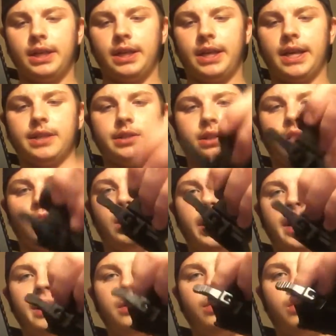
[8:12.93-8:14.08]
Has a little
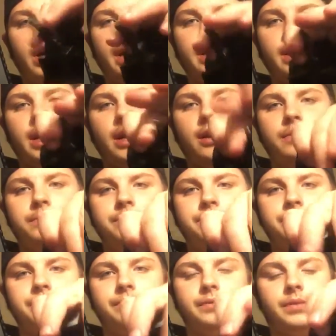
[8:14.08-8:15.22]
handle right there.
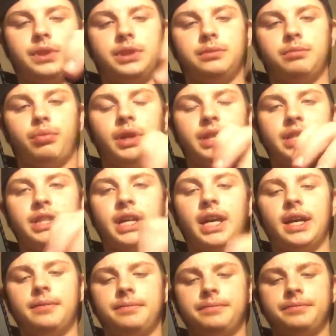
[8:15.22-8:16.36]
Press
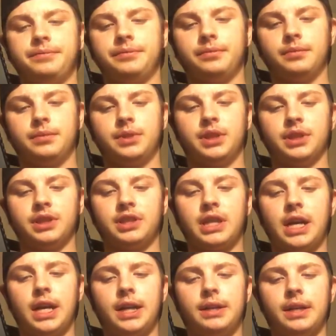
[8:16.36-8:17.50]
that to the
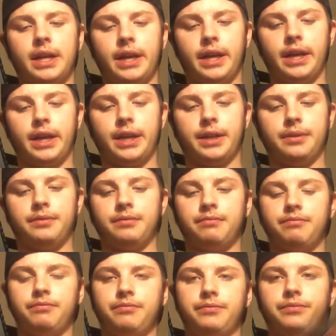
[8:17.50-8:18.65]
side and
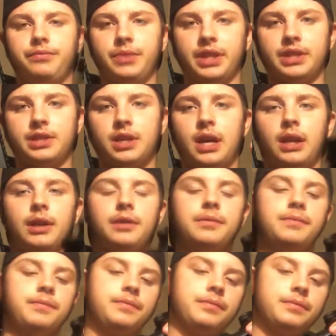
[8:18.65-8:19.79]
it's solid.
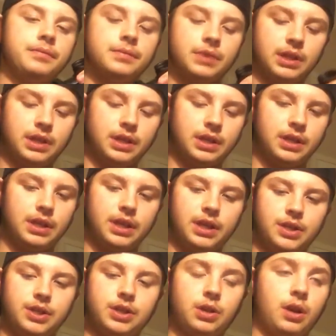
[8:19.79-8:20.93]

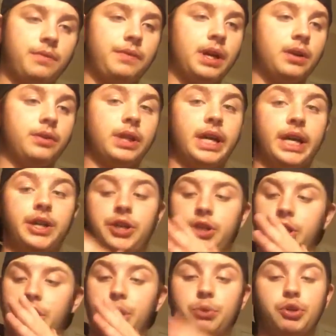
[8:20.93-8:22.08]
So I found that
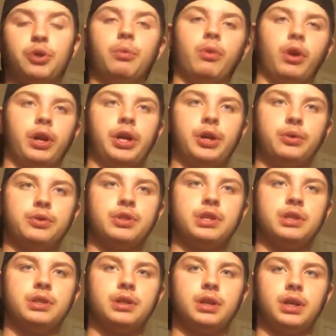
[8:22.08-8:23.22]
you do want to
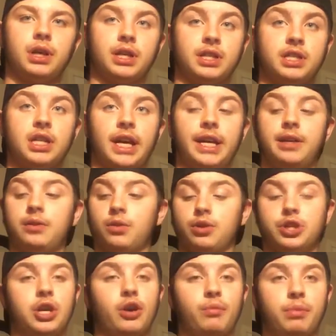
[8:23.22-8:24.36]
use a sight or
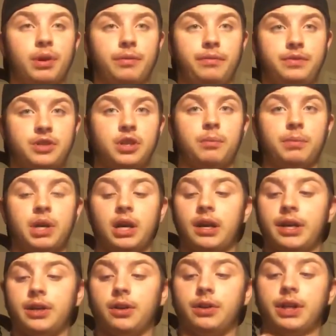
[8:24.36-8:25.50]
scope of some
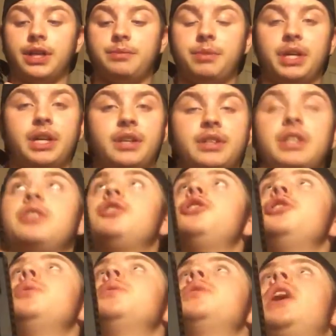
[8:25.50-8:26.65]
kind on this, because it
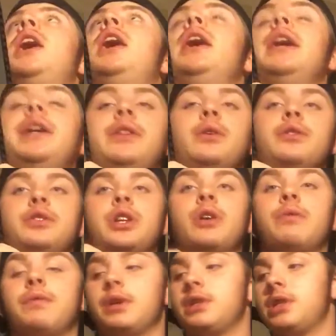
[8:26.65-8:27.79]
shoots high and there's no
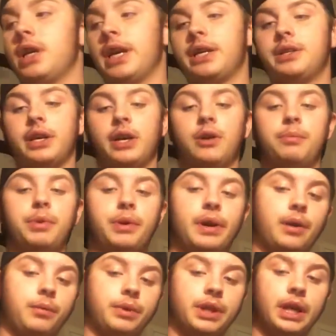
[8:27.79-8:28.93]
front sight to help you
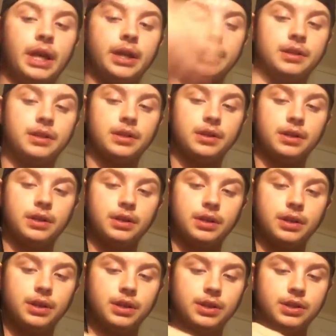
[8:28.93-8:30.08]
out with that.
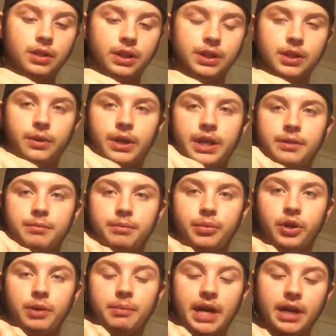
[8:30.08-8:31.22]
So let's go ahead and put
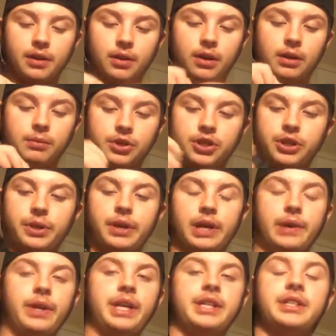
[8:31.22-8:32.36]
it back on. I want to show you how
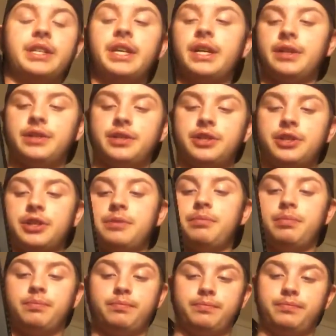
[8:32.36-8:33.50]
easy it is to just
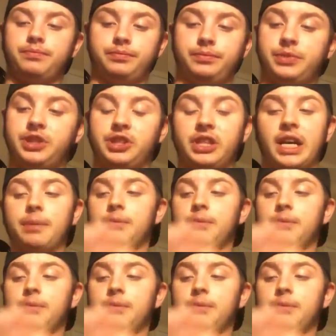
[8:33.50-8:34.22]
snap